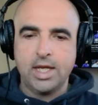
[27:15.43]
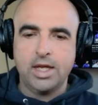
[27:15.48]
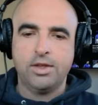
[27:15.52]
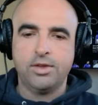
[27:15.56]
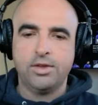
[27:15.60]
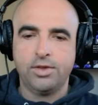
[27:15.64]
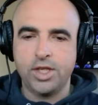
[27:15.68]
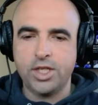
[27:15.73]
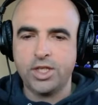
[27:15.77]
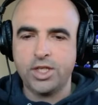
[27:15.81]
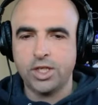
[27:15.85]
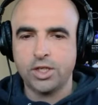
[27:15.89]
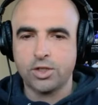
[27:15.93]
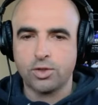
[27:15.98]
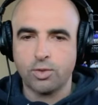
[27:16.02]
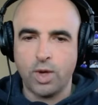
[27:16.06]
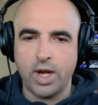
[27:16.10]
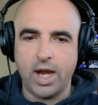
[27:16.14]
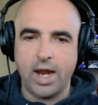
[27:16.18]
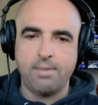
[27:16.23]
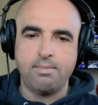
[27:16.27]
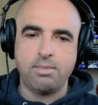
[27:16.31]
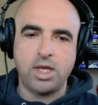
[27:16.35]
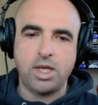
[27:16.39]
This is
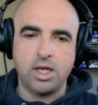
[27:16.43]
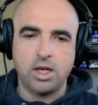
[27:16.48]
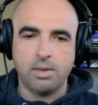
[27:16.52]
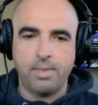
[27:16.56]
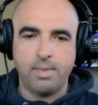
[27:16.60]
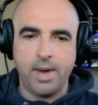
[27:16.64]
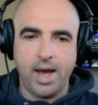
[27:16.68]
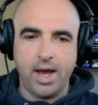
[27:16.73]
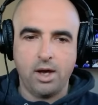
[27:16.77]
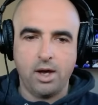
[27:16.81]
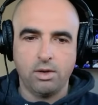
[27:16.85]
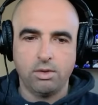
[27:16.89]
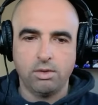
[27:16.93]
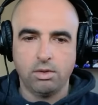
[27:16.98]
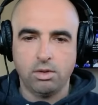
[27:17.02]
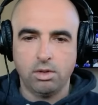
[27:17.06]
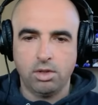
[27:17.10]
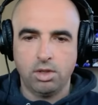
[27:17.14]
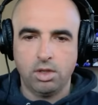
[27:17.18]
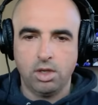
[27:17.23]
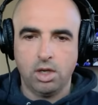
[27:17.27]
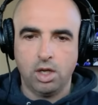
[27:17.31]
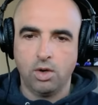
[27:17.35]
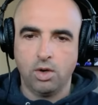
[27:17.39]
what I mean about
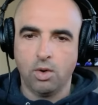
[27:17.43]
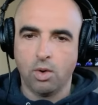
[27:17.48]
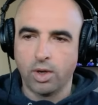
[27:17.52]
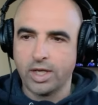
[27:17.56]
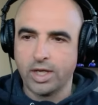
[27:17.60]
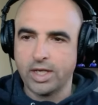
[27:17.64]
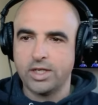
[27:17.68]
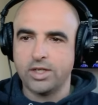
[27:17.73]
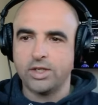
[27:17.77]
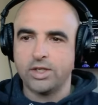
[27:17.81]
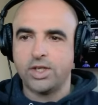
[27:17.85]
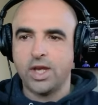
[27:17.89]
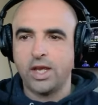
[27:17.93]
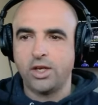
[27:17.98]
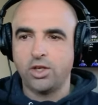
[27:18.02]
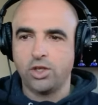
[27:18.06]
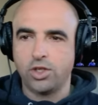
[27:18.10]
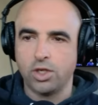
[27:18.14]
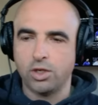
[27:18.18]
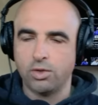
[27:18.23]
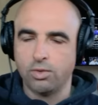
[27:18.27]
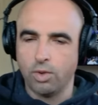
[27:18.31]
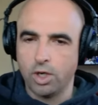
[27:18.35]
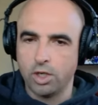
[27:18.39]
an
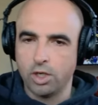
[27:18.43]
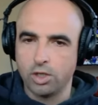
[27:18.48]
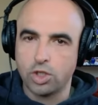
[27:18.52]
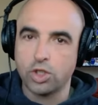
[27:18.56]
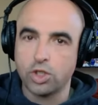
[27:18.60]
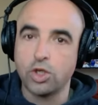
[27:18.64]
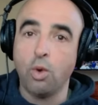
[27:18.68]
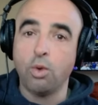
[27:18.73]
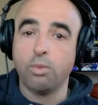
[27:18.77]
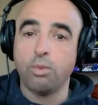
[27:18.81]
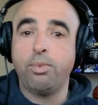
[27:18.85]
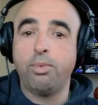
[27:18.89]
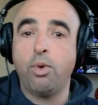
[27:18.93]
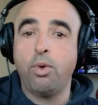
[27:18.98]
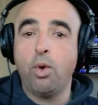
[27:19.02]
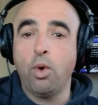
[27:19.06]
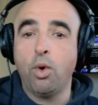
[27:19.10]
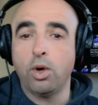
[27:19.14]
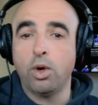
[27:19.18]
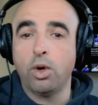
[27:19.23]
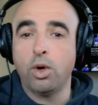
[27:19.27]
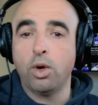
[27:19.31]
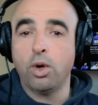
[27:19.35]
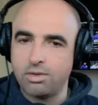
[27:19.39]
organization where it's so
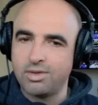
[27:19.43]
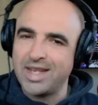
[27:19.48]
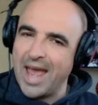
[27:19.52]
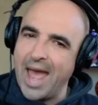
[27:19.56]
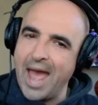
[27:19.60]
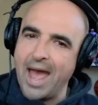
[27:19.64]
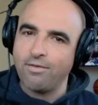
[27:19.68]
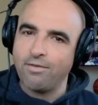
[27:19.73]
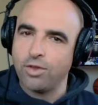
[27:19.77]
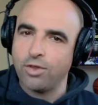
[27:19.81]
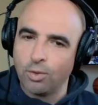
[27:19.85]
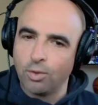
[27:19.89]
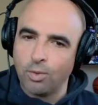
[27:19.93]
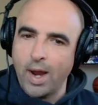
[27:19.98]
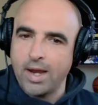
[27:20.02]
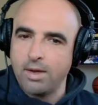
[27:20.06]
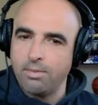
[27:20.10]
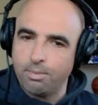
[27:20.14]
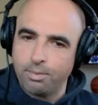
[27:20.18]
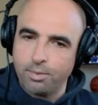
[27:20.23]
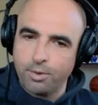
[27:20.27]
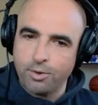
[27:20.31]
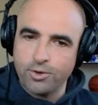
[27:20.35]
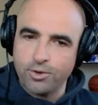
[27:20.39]
important to have the
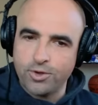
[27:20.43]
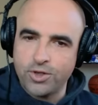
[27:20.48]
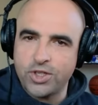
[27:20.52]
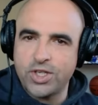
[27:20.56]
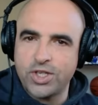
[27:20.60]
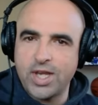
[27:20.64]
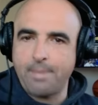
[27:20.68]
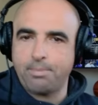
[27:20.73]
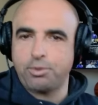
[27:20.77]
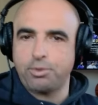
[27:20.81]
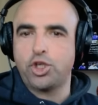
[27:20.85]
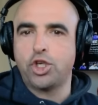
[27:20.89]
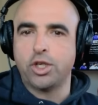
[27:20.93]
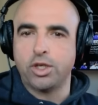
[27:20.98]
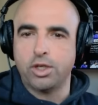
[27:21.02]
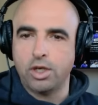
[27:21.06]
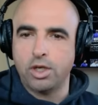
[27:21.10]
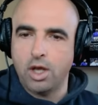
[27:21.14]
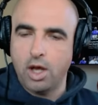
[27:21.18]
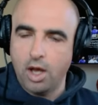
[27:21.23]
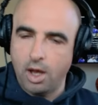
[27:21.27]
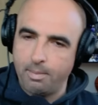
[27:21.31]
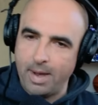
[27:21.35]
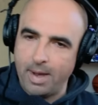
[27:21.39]
right
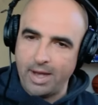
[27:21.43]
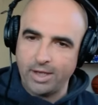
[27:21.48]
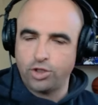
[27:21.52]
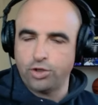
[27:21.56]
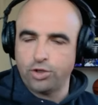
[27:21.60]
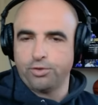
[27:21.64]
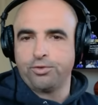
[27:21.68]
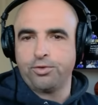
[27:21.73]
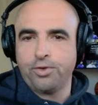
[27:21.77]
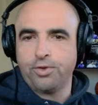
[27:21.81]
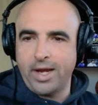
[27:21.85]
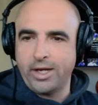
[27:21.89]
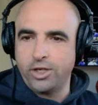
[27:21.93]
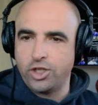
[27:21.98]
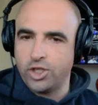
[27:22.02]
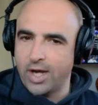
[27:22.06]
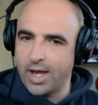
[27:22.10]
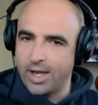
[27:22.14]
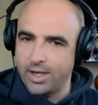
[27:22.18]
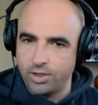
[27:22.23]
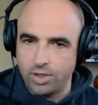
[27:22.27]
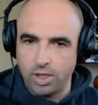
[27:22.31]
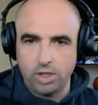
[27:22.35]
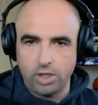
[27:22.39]
perception about your
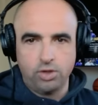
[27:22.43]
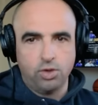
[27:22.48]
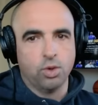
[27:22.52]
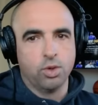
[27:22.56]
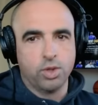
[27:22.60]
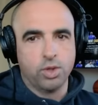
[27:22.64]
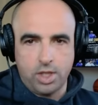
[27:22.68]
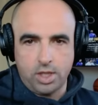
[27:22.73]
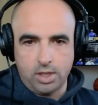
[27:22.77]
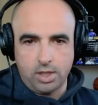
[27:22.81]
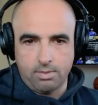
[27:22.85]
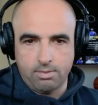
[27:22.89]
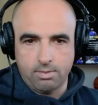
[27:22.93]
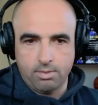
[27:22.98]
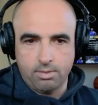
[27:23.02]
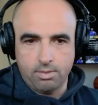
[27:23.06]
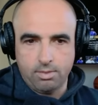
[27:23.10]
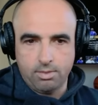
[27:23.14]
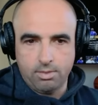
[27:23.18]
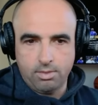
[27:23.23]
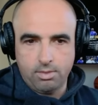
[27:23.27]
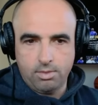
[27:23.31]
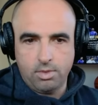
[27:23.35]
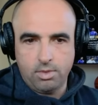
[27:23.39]
franchise and your team.
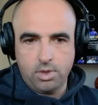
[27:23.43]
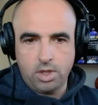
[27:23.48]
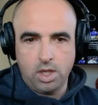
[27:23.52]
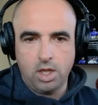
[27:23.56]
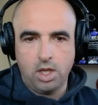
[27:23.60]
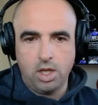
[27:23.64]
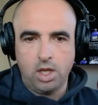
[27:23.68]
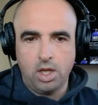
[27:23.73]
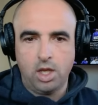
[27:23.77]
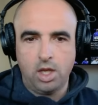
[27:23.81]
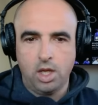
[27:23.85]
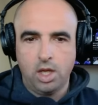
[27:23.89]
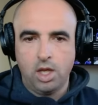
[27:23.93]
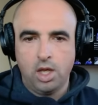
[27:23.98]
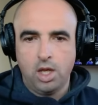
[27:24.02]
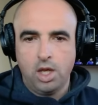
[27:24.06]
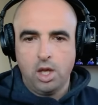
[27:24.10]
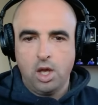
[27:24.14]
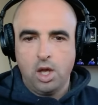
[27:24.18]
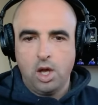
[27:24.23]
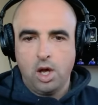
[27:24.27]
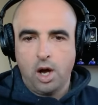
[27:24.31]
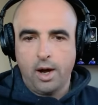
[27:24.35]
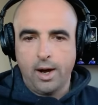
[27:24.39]

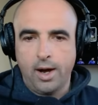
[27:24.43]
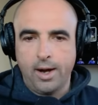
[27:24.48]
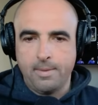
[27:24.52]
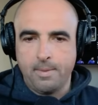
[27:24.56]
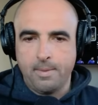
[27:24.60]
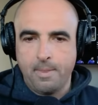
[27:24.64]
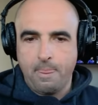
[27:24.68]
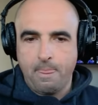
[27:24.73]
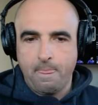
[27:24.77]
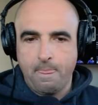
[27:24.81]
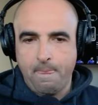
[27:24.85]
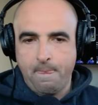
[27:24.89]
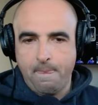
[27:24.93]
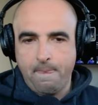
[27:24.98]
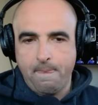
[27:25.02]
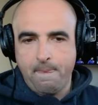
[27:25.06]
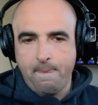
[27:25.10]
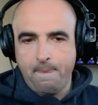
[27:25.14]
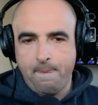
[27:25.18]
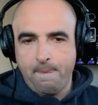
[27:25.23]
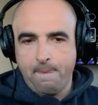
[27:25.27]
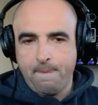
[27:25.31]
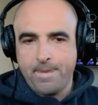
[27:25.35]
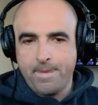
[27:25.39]
All right.
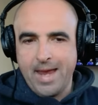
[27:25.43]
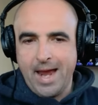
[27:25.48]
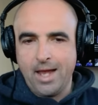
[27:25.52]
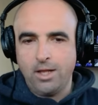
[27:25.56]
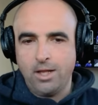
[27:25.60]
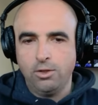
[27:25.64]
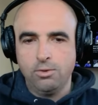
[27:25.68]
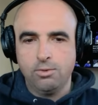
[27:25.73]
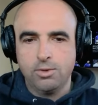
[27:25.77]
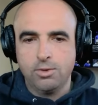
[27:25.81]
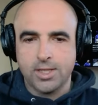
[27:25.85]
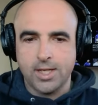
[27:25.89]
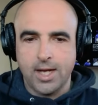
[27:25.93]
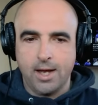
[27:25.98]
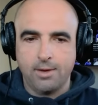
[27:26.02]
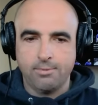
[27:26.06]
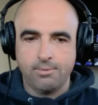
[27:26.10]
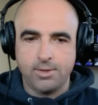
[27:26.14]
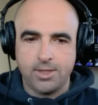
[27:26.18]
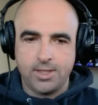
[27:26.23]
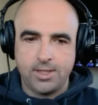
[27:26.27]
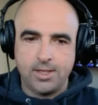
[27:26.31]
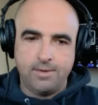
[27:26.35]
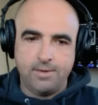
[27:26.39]
Ty Lue was on
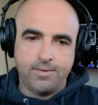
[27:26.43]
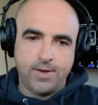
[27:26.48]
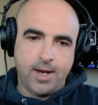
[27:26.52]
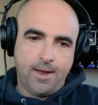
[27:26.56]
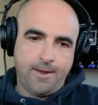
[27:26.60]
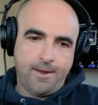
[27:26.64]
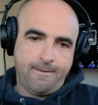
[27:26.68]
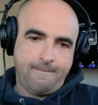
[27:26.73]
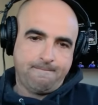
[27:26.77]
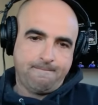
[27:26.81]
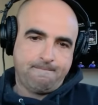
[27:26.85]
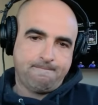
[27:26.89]
with Stephen A.